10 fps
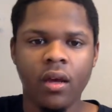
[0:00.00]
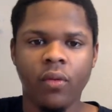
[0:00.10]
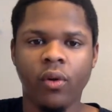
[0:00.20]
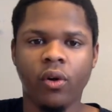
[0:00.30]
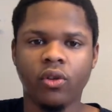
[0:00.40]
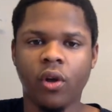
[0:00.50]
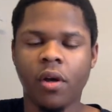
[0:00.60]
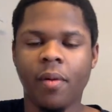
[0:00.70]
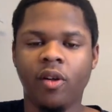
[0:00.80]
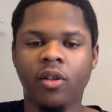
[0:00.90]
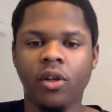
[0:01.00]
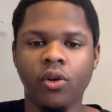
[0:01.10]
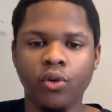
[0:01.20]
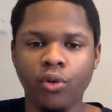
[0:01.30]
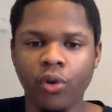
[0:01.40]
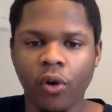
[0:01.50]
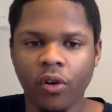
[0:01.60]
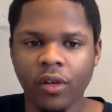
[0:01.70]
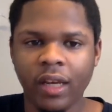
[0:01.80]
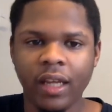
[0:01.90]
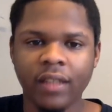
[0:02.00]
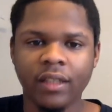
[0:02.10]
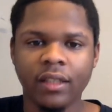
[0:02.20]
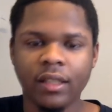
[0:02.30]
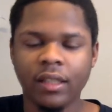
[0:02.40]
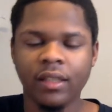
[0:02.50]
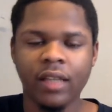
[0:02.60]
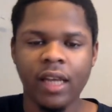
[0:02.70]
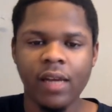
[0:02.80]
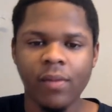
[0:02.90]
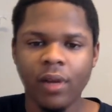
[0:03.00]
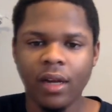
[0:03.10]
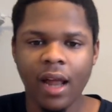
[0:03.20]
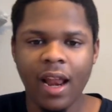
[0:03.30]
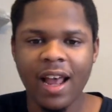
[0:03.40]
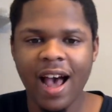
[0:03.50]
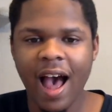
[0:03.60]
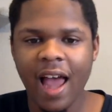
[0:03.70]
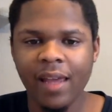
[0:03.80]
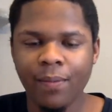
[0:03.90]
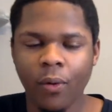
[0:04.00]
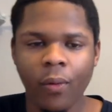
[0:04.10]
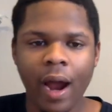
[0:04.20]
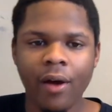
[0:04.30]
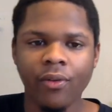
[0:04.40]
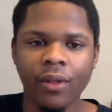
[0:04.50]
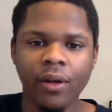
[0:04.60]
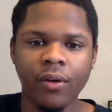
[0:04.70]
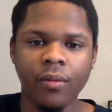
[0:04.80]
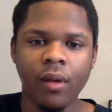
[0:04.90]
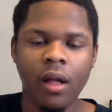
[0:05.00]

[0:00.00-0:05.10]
We're going to talk about the New York Knicks. This is a team with a lot of hype around them.